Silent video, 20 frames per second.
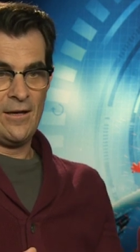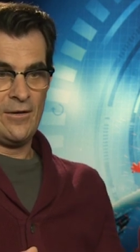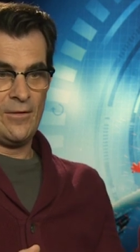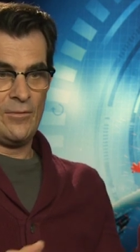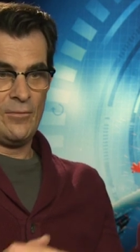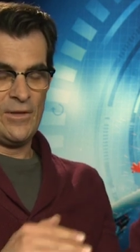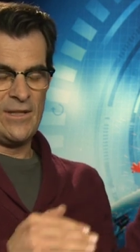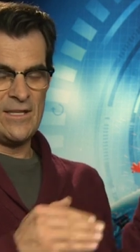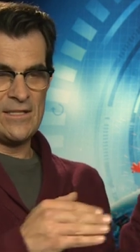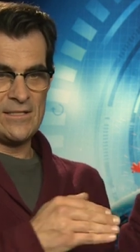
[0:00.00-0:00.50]

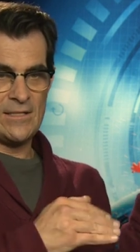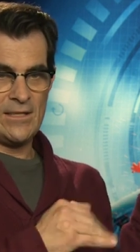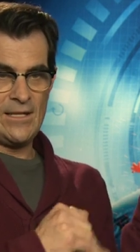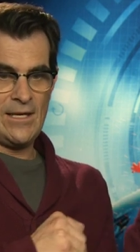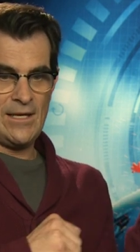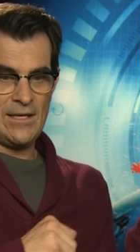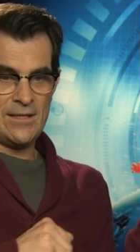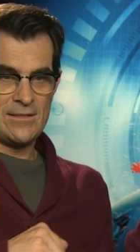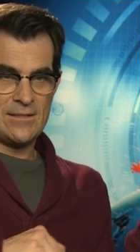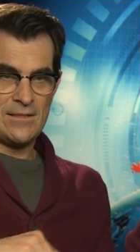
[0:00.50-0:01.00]
with his
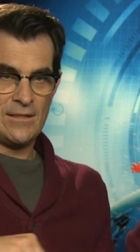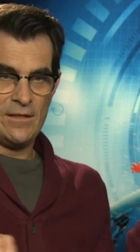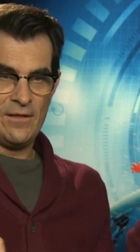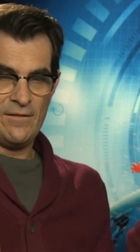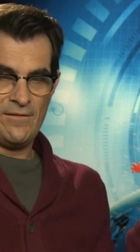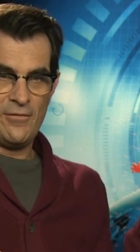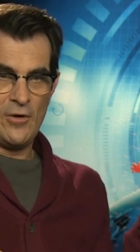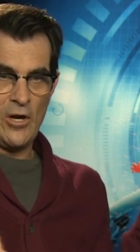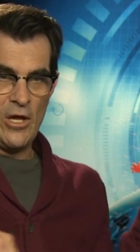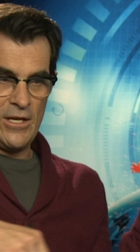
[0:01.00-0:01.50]
legs in the
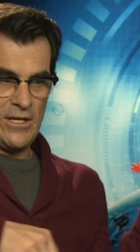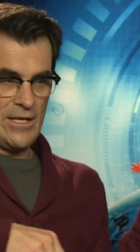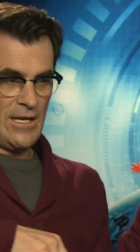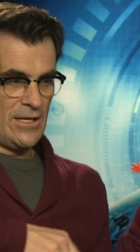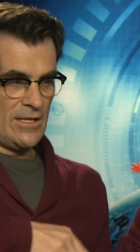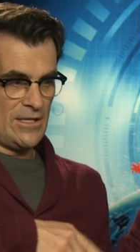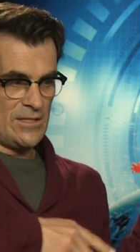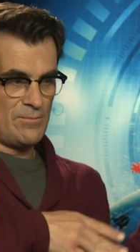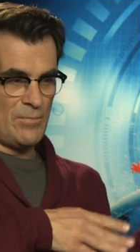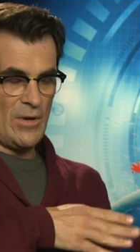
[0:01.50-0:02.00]
front
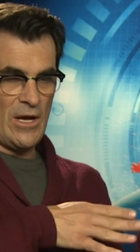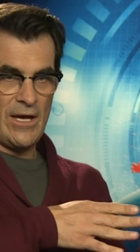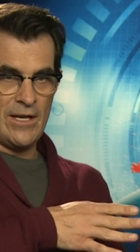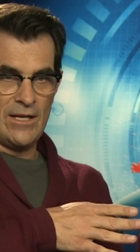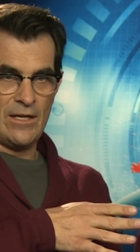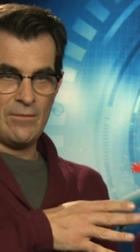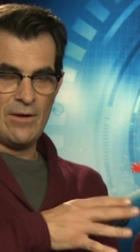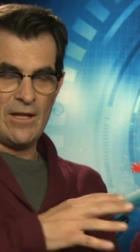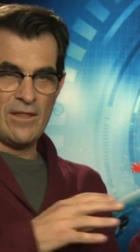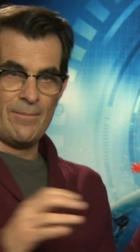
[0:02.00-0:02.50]
and his
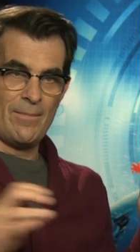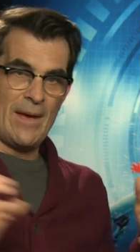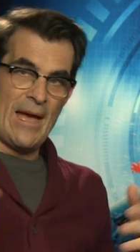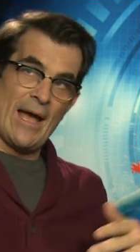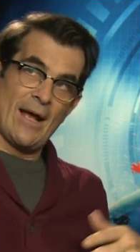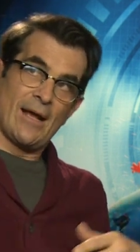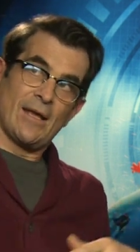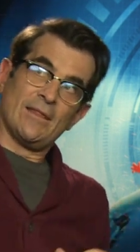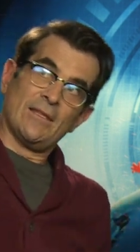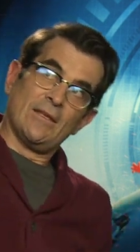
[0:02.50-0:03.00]
body around the
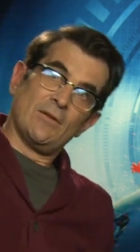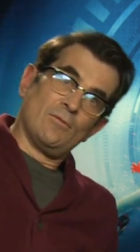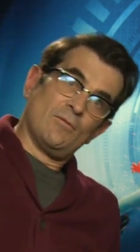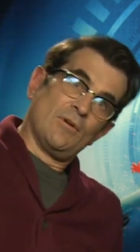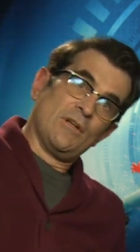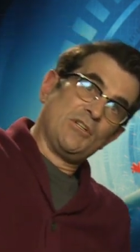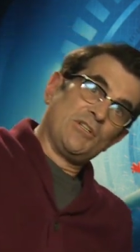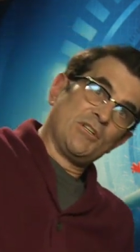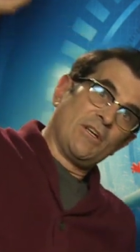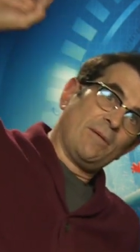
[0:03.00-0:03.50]
back, and then
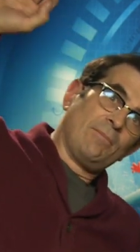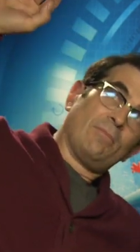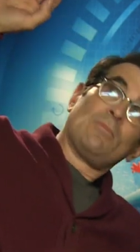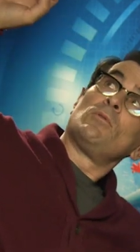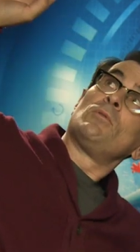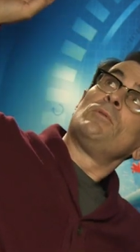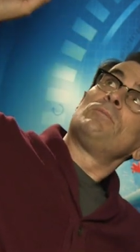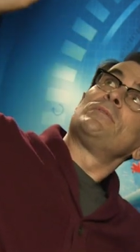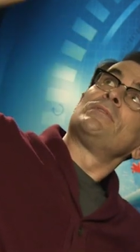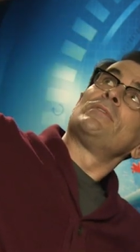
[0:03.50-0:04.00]
reach up.
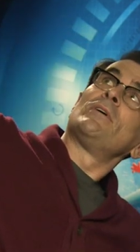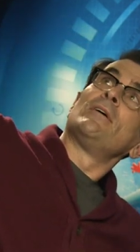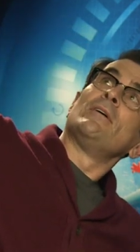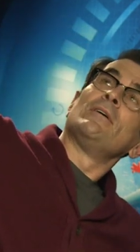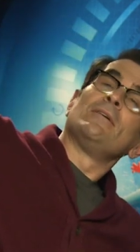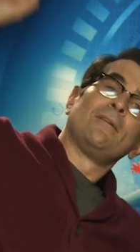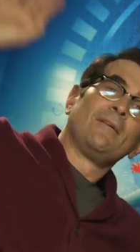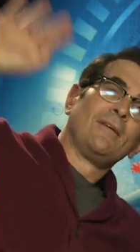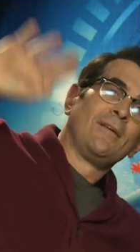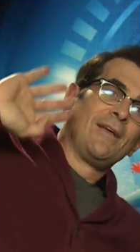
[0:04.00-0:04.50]
Whoops, sorry.
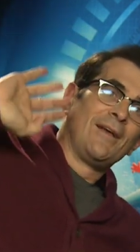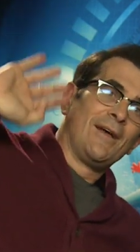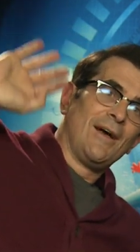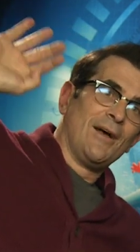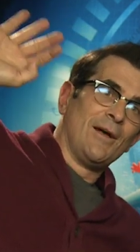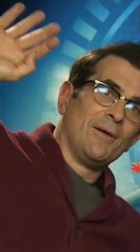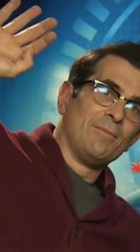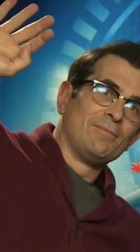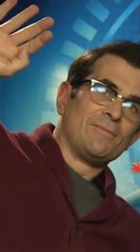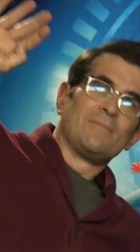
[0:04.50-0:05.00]

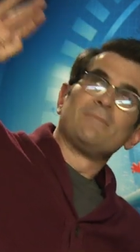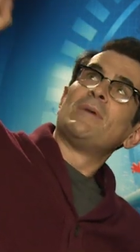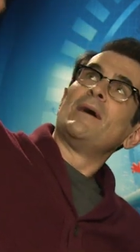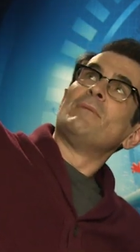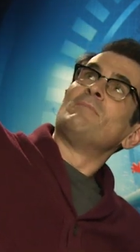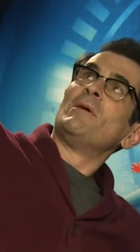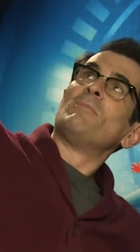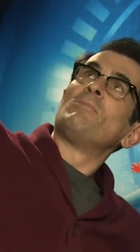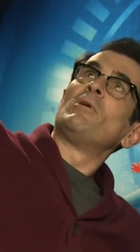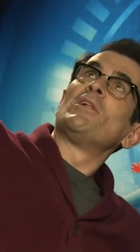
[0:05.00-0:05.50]
I'm
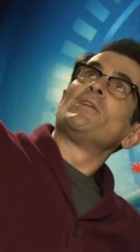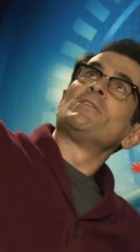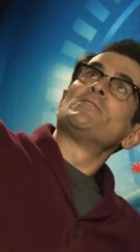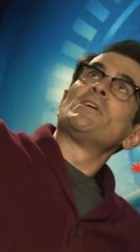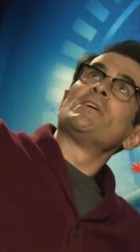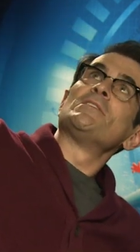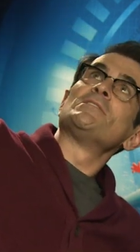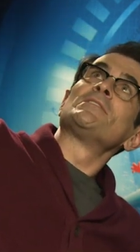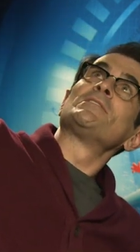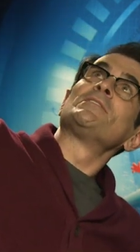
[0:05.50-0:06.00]

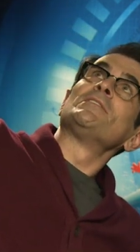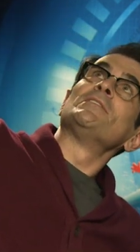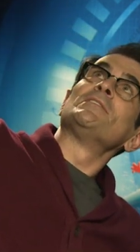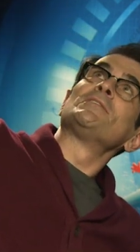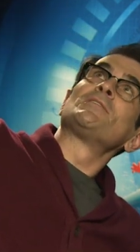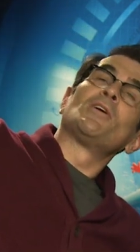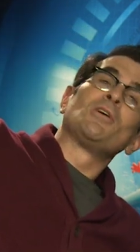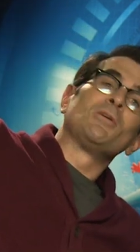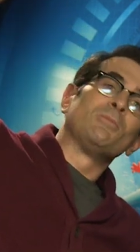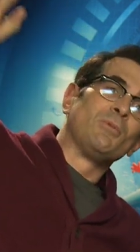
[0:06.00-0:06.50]
apologizing to this
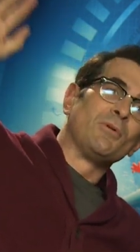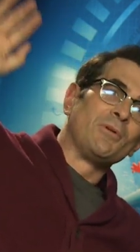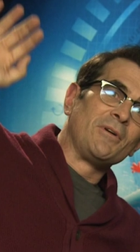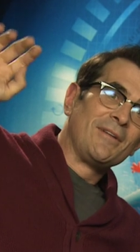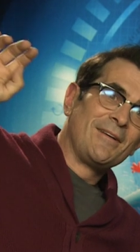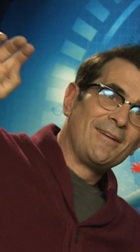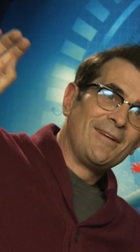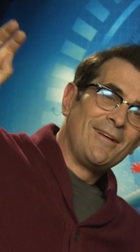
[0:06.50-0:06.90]
cardboard.